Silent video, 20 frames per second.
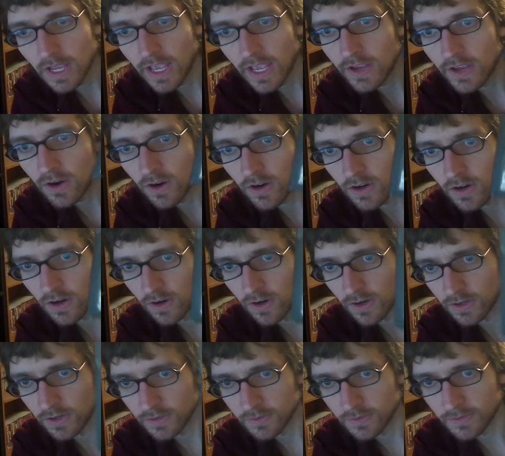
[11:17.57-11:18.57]
AR
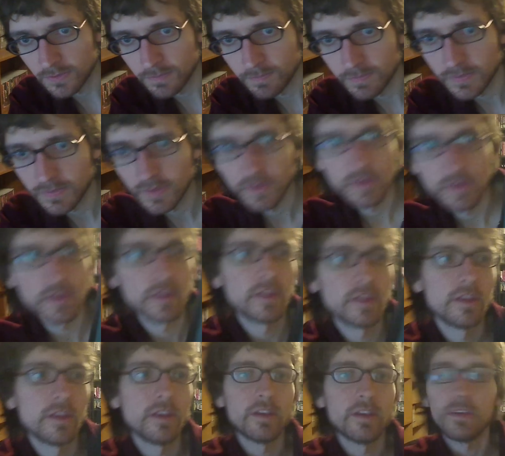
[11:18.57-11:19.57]
cards.
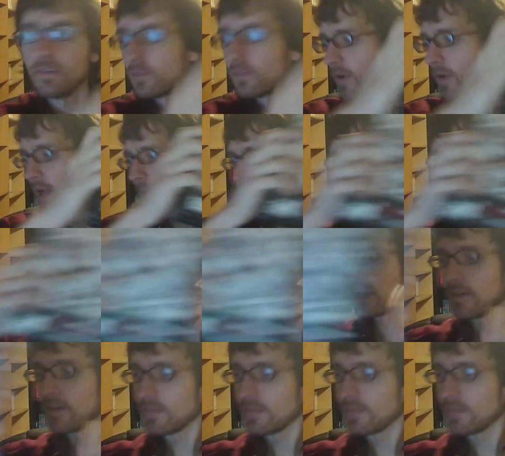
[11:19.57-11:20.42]
So happy to have